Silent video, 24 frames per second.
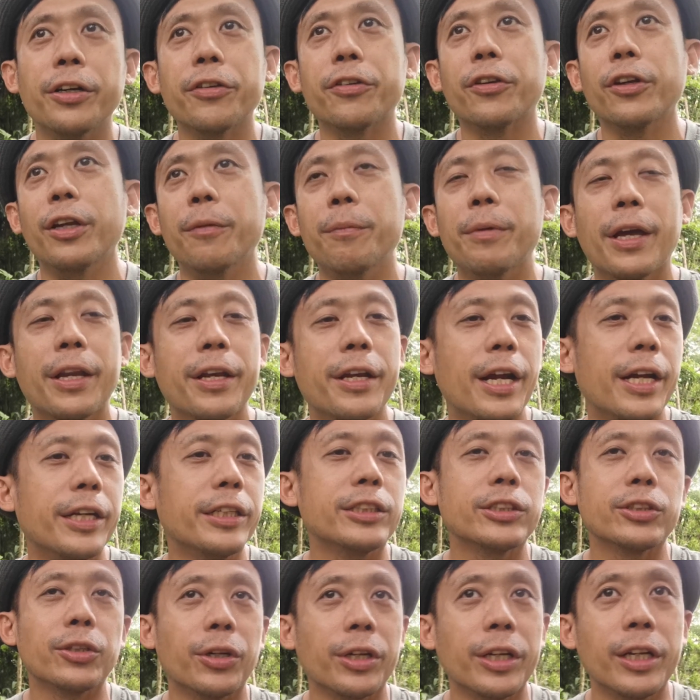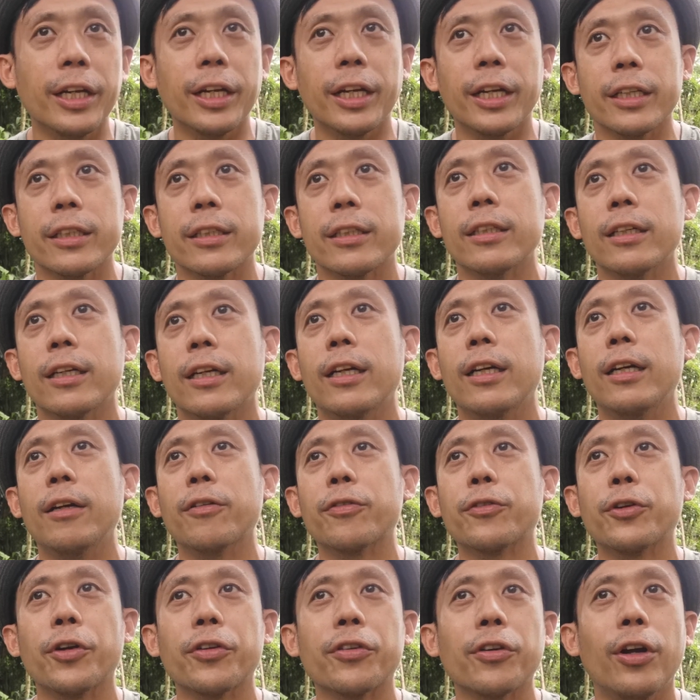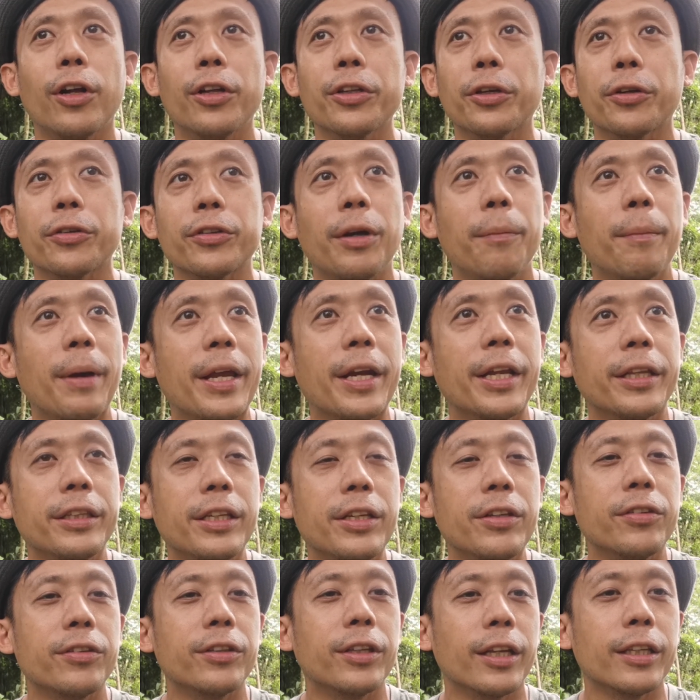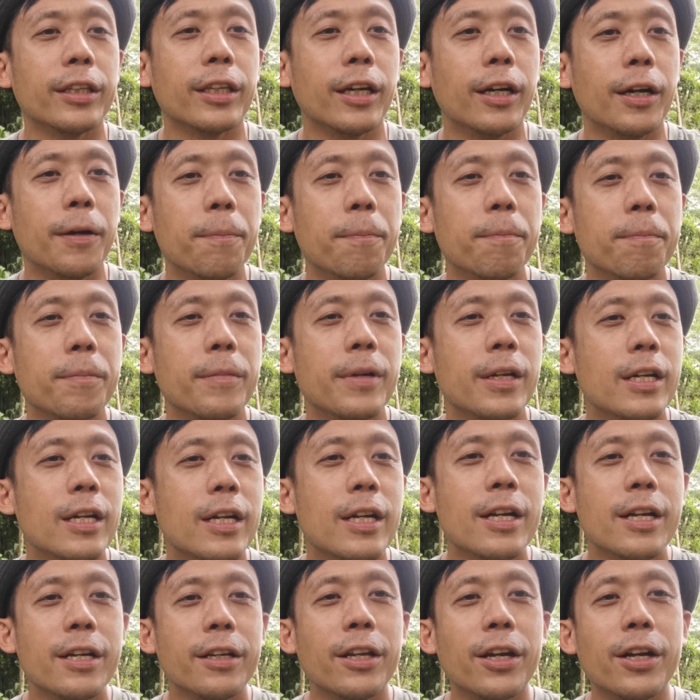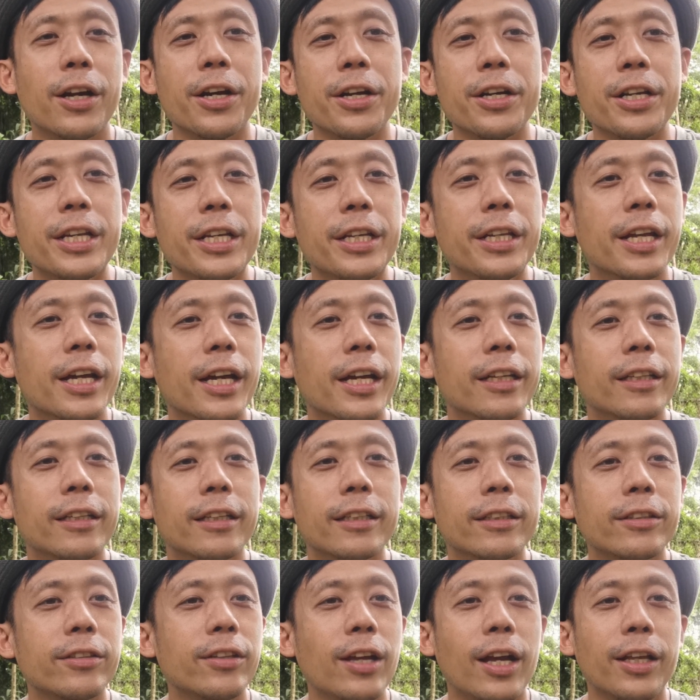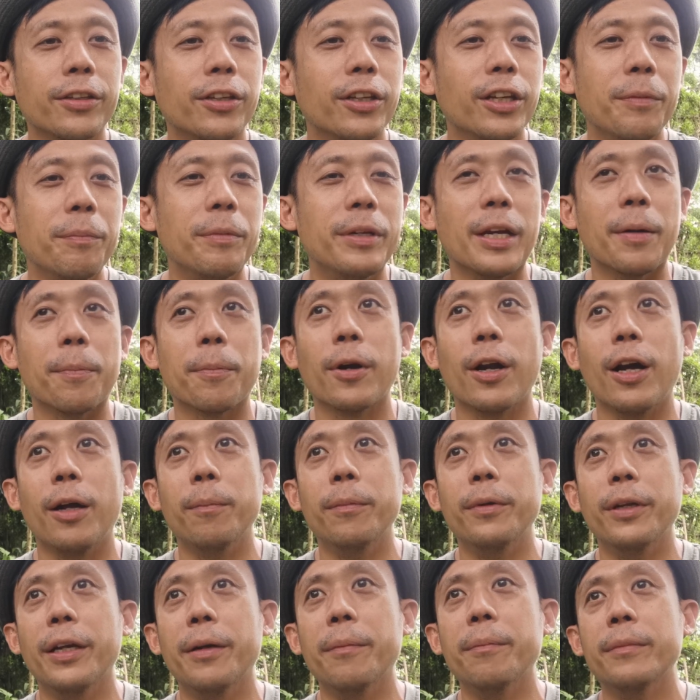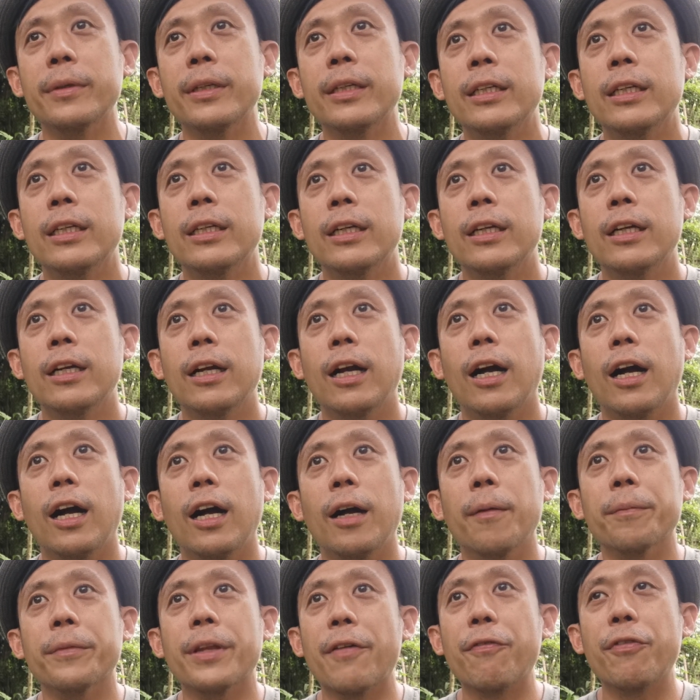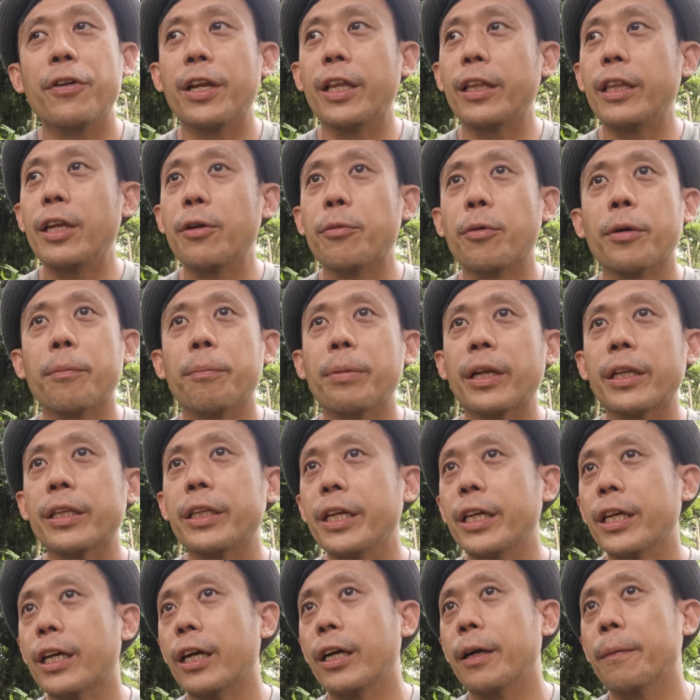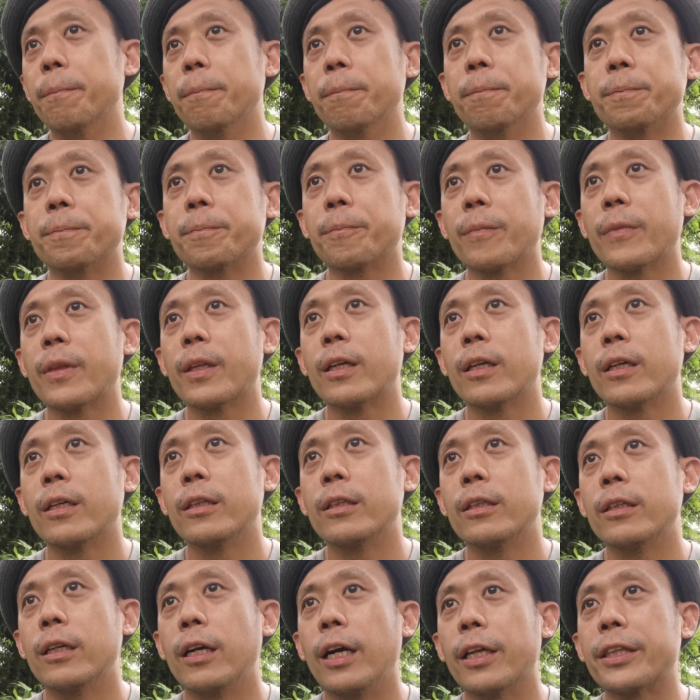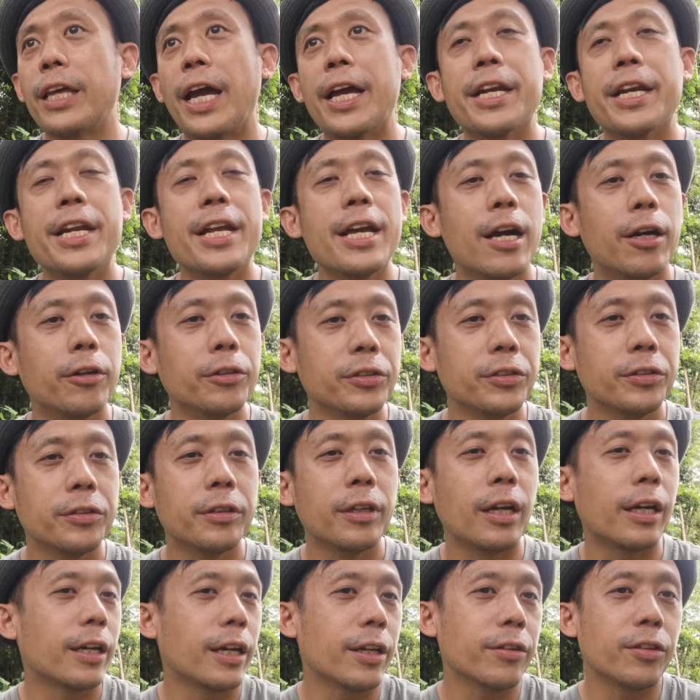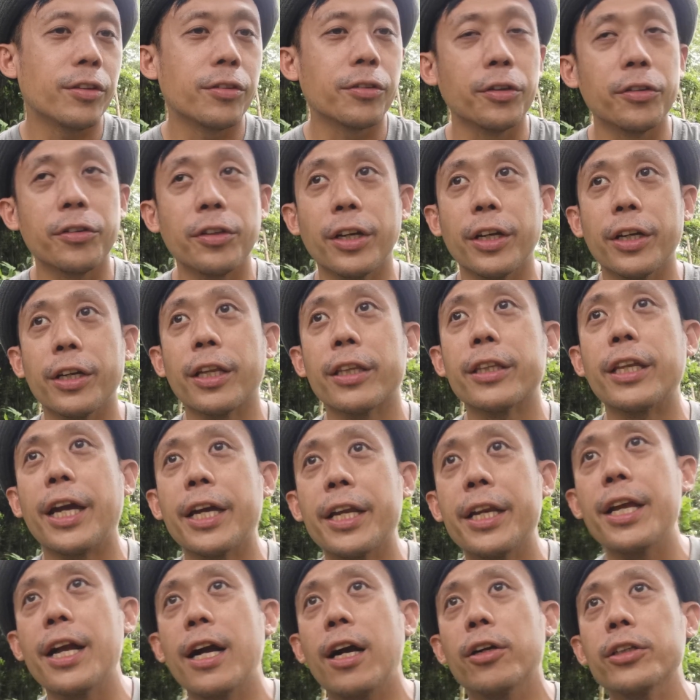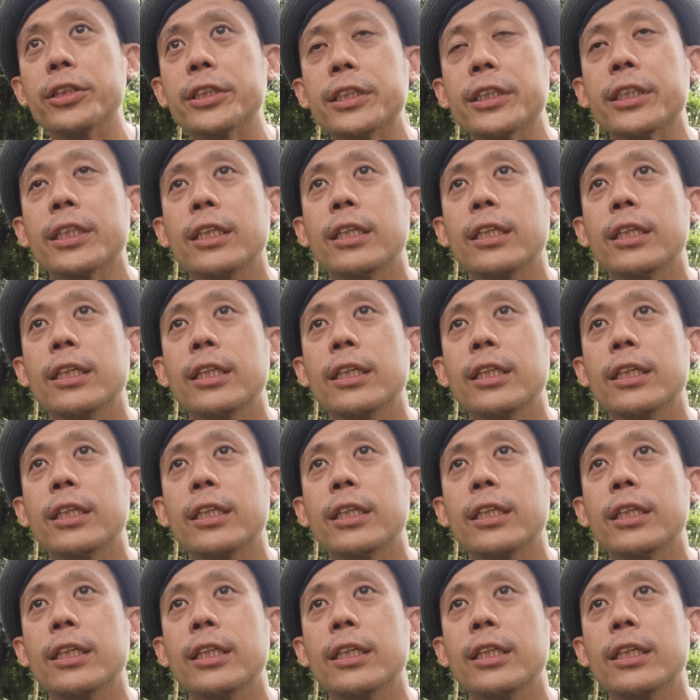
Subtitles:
there's gonna be a nice toilet, of course all those amenities that are needed, it's not gonna be a problem. Definitely we're building a tiny house. I guess it's considered a tiny house.